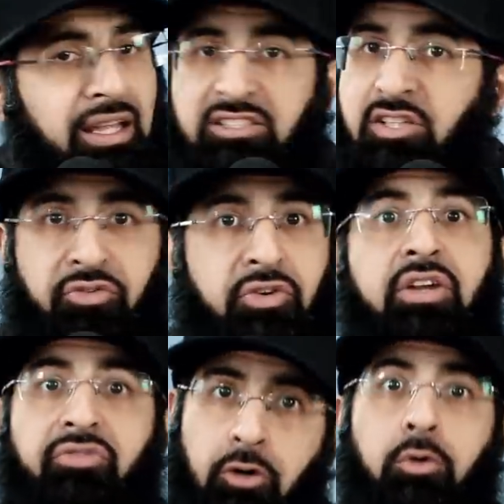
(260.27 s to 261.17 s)
it's a
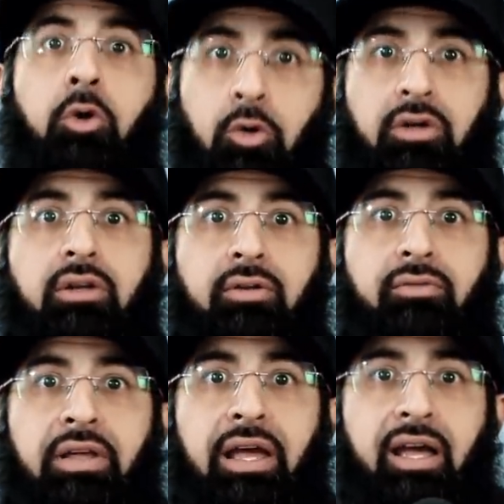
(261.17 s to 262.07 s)
free for all.
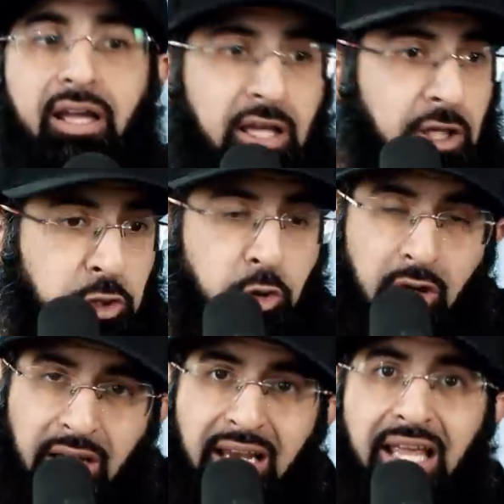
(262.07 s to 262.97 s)
Yeah, you
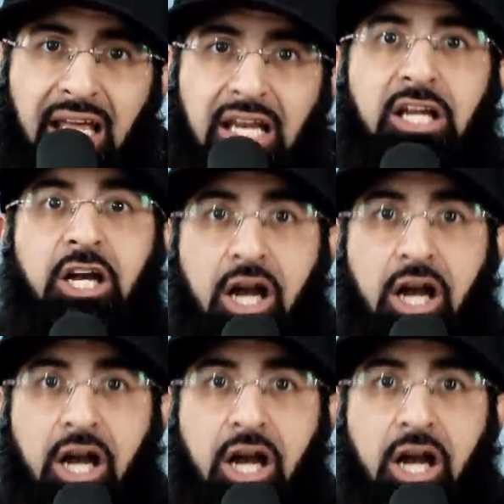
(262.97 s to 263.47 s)
got little